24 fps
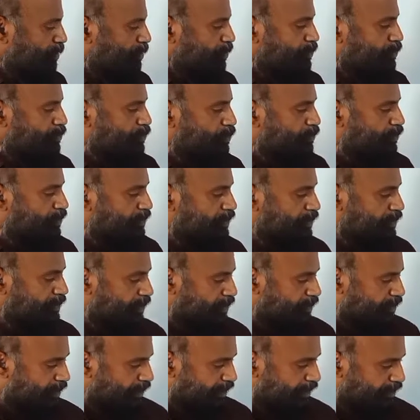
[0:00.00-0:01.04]
So this is a
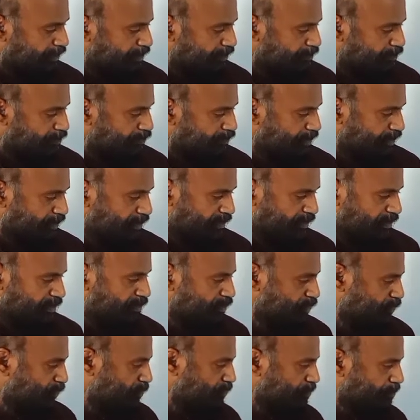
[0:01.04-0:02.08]
negative
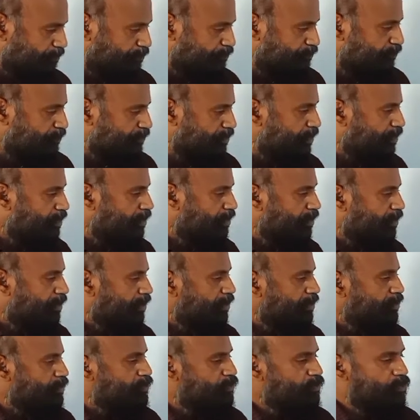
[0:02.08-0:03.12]
sentence.
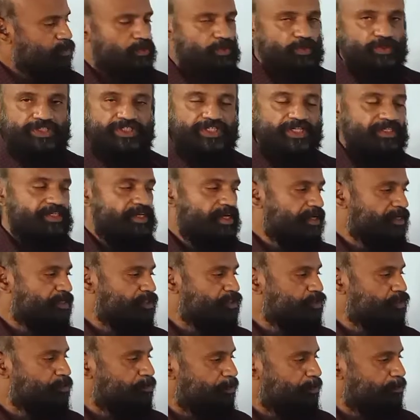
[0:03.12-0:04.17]
So question tag
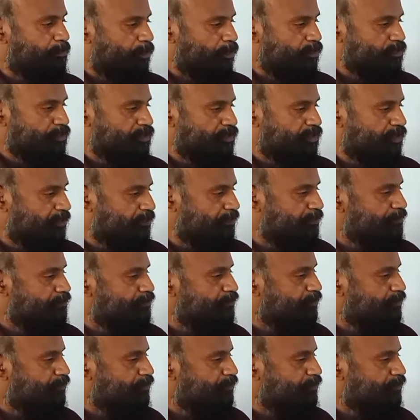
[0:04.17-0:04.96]
is to be positive.